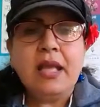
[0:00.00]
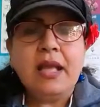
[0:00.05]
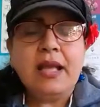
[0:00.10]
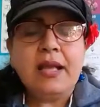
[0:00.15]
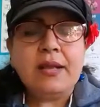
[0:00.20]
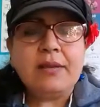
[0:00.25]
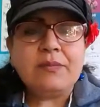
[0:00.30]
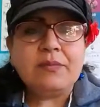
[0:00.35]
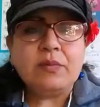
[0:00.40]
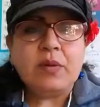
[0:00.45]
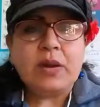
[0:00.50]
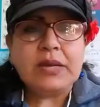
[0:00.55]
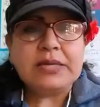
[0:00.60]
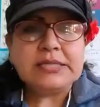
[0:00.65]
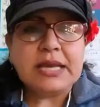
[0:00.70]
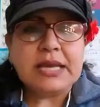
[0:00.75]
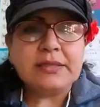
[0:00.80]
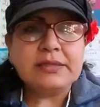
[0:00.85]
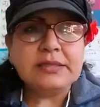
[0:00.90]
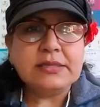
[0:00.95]
Uh, what
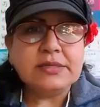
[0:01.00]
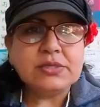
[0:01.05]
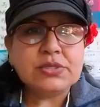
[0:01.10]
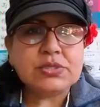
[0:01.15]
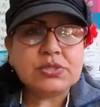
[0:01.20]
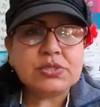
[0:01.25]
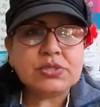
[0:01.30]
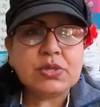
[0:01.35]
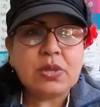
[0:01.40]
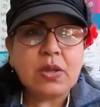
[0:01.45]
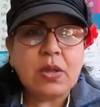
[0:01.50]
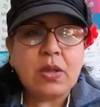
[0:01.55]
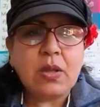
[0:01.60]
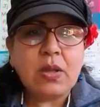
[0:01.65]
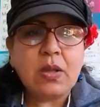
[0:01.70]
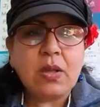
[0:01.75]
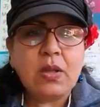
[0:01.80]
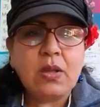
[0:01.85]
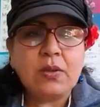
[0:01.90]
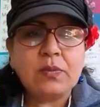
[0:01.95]
other
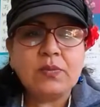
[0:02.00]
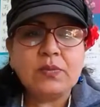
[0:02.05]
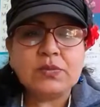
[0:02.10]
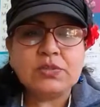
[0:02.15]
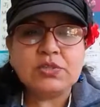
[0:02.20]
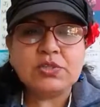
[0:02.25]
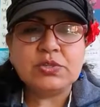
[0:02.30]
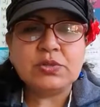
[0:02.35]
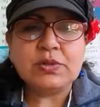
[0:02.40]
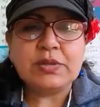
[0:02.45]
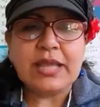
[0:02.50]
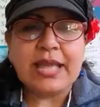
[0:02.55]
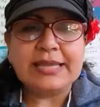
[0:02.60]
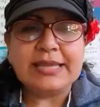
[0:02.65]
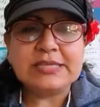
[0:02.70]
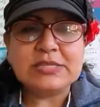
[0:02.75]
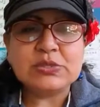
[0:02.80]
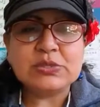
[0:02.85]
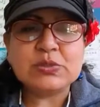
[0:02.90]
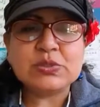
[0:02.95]
song would you
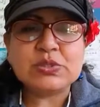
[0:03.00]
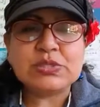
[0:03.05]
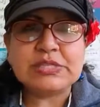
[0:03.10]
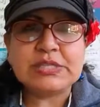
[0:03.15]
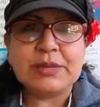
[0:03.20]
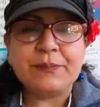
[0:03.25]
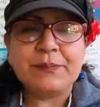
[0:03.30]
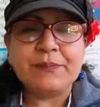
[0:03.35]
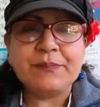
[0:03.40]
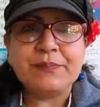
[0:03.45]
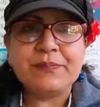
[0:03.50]
like to see?